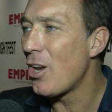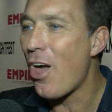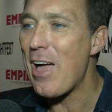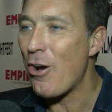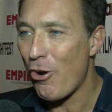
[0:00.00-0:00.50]

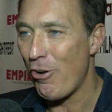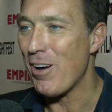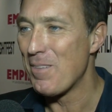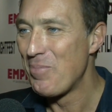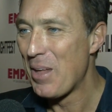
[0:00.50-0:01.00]
light
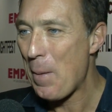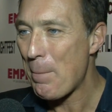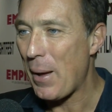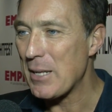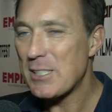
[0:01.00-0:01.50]
horror.
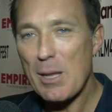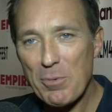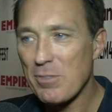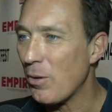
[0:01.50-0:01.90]
But some